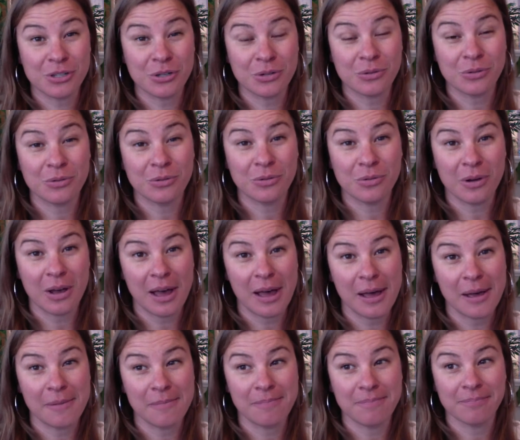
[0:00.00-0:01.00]
to
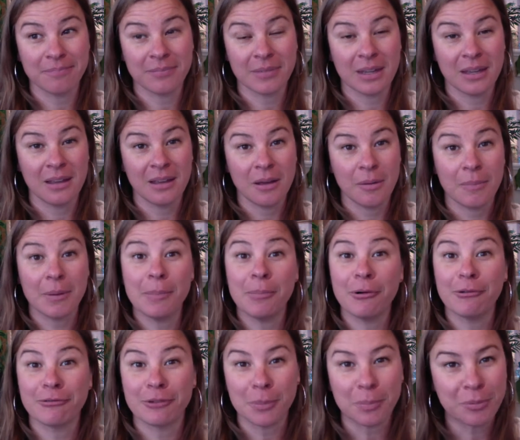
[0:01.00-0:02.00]
um,
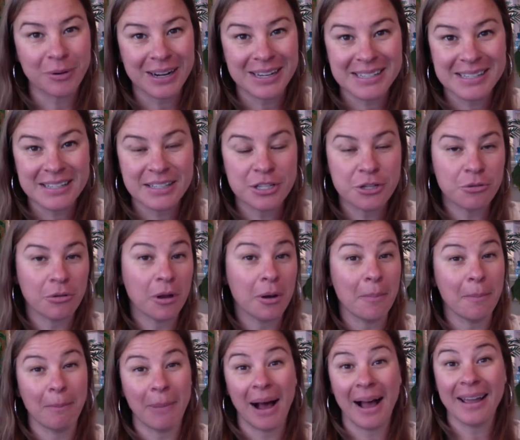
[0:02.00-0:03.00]
people for presents. You
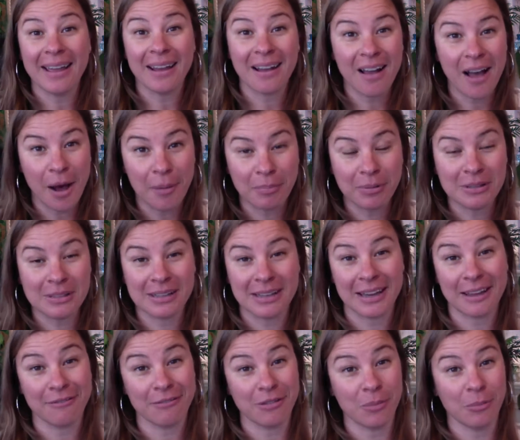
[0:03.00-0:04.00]
can buy a couple and
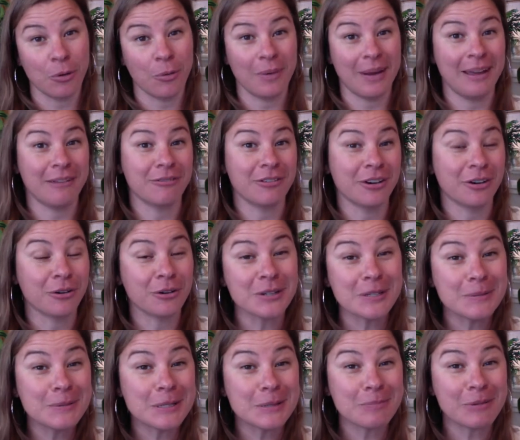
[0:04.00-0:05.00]
give them away for
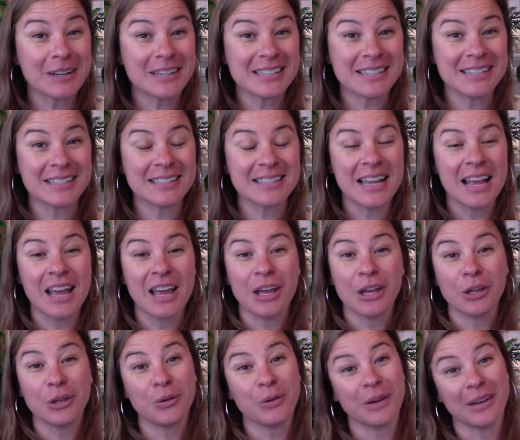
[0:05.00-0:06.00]
Christmas presents.
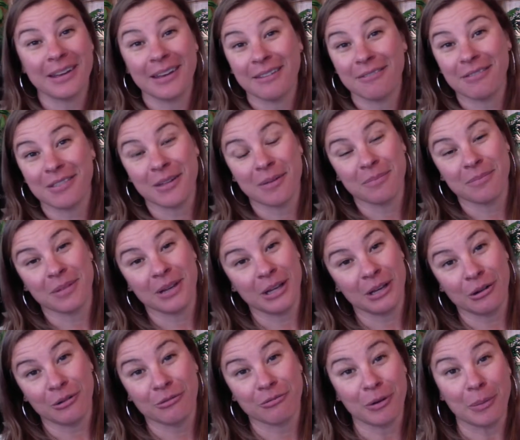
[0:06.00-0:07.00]
You can give them, you
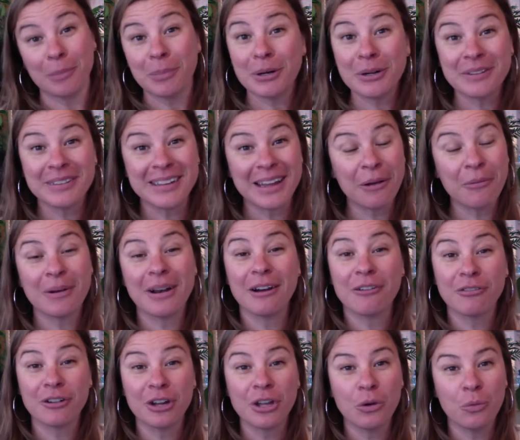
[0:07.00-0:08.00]
know, for birthday,
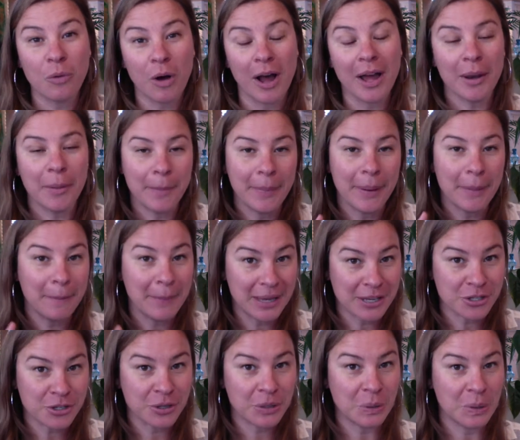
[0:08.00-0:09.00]
whatever you want, but make
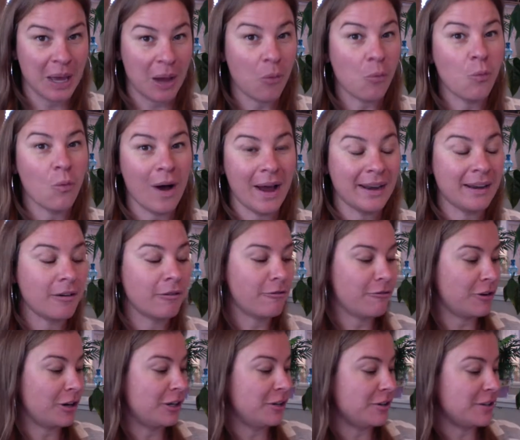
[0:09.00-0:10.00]
sure you get one
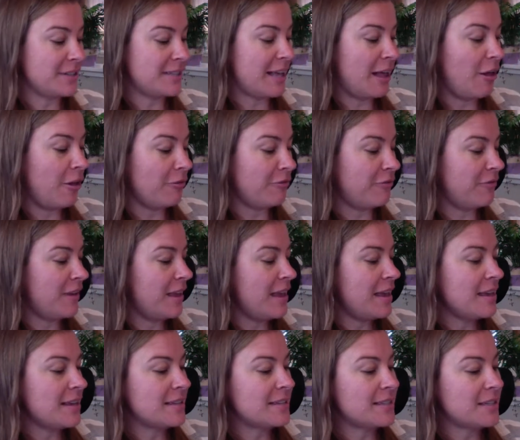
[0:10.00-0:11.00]
for yourself.
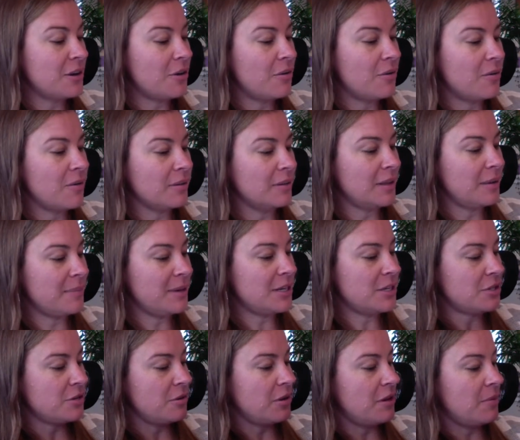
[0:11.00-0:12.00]
So let me
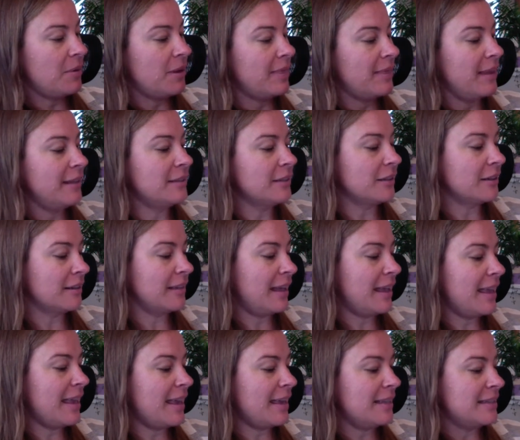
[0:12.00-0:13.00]
show you what they look
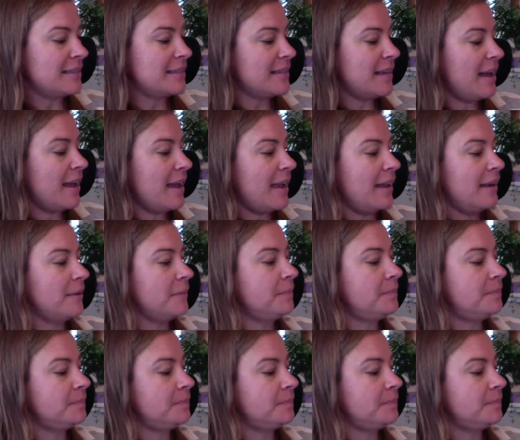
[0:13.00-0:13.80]
like inside.